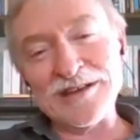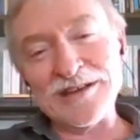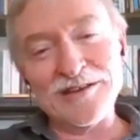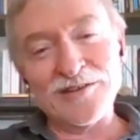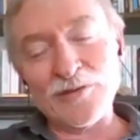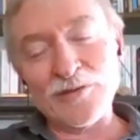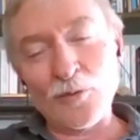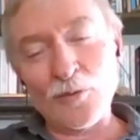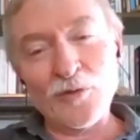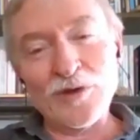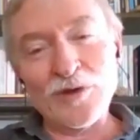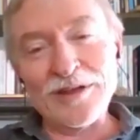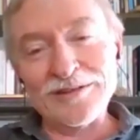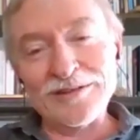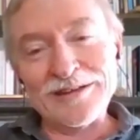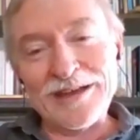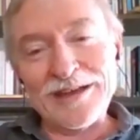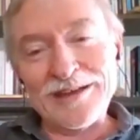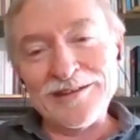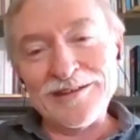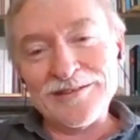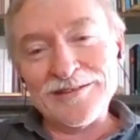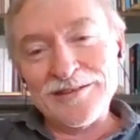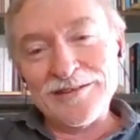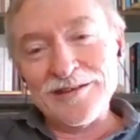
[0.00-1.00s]
It's a real
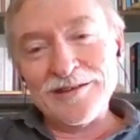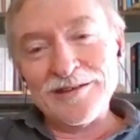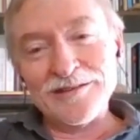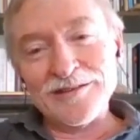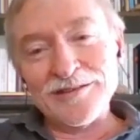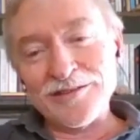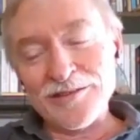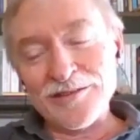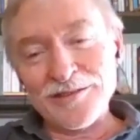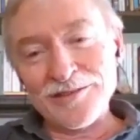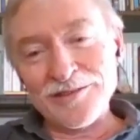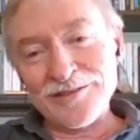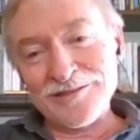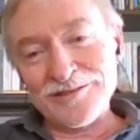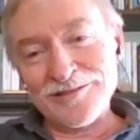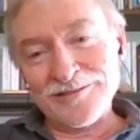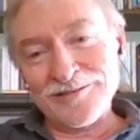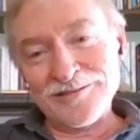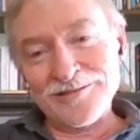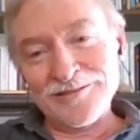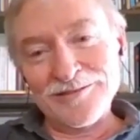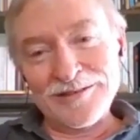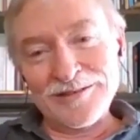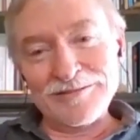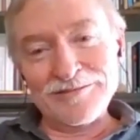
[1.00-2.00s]
nineteenth
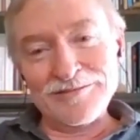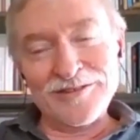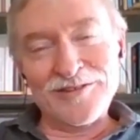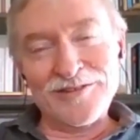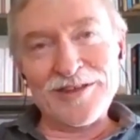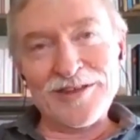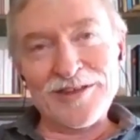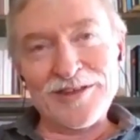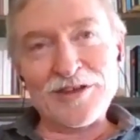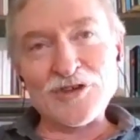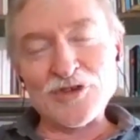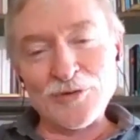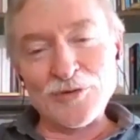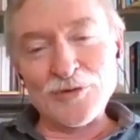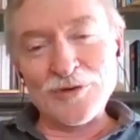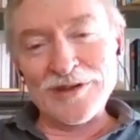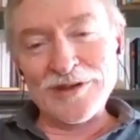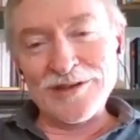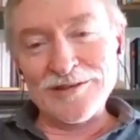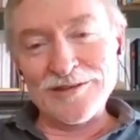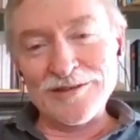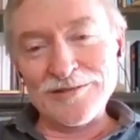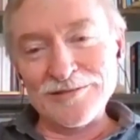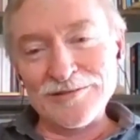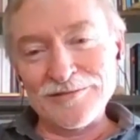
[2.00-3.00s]

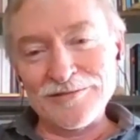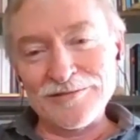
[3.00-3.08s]
century